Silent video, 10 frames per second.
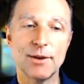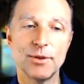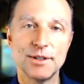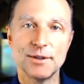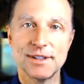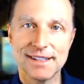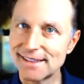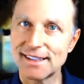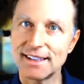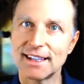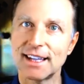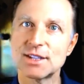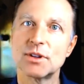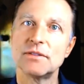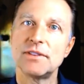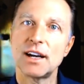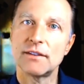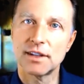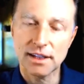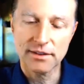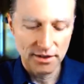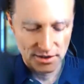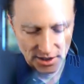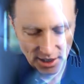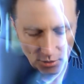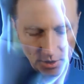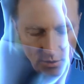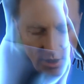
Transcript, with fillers: that reduces insulin and gets rid of fat off the liver is going to help you